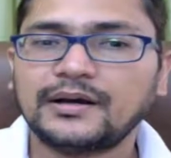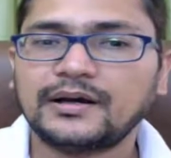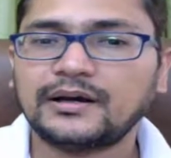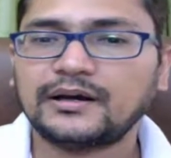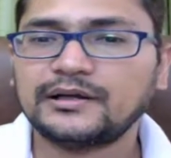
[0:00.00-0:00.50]

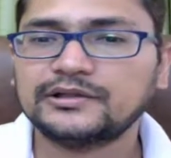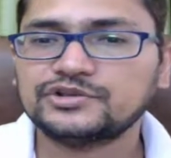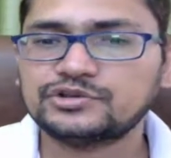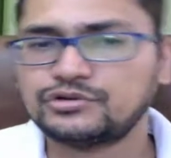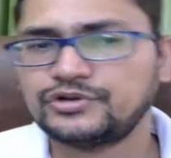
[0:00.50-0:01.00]
uh,
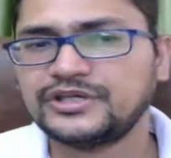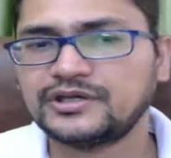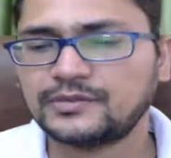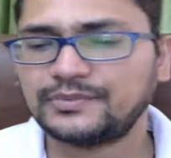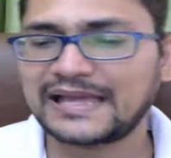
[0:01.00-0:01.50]
so
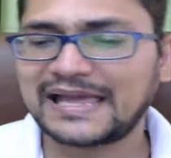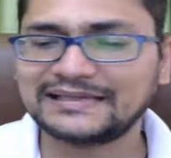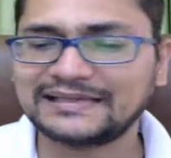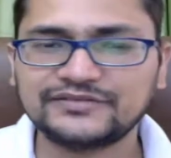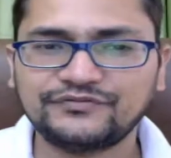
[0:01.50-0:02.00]
here
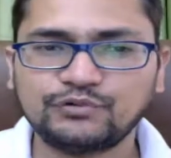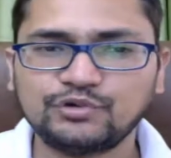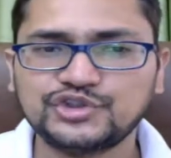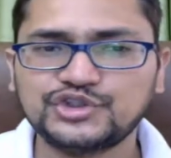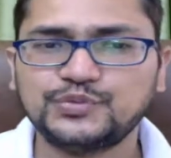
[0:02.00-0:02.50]
black is
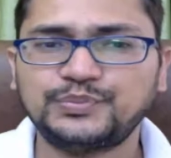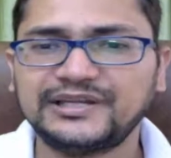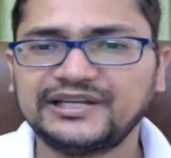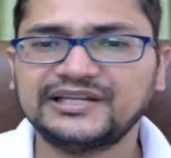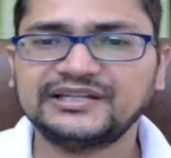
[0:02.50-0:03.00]
forced to
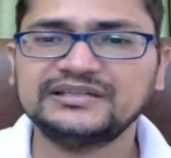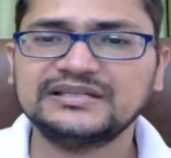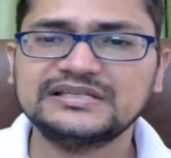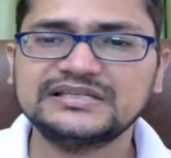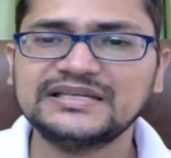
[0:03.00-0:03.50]
play
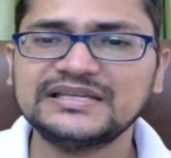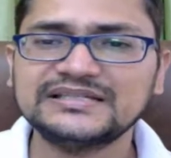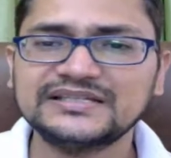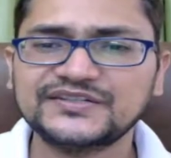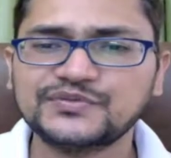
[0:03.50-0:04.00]
this
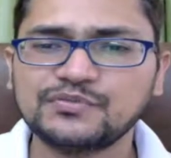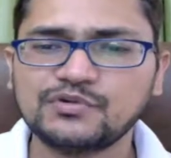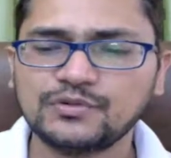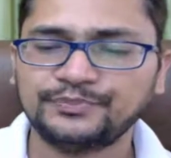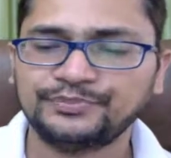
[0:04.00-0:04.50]
d6
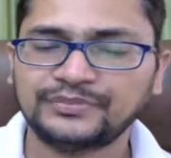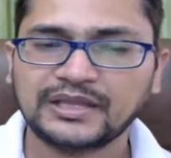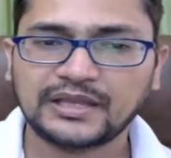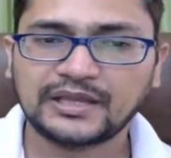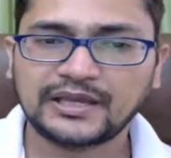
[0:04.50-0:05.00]
move
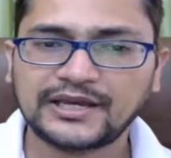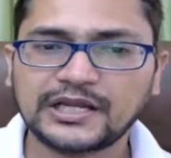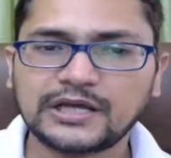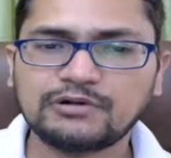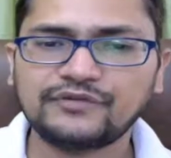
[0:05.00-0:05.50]
and
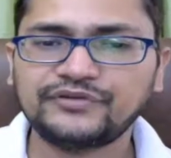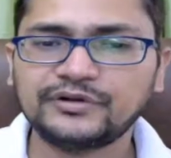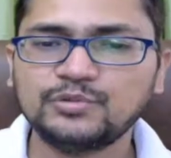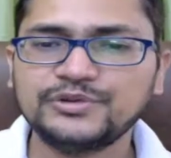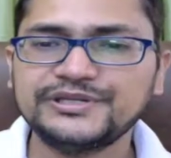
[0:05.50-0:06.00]
now after
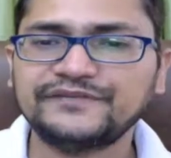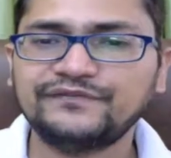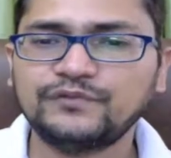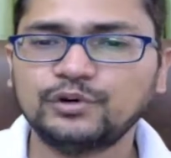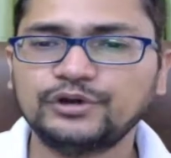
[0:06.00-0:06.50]
queen
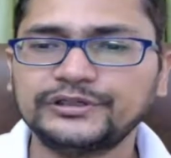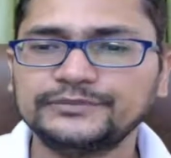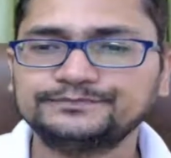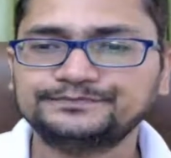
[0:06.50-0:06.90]
f4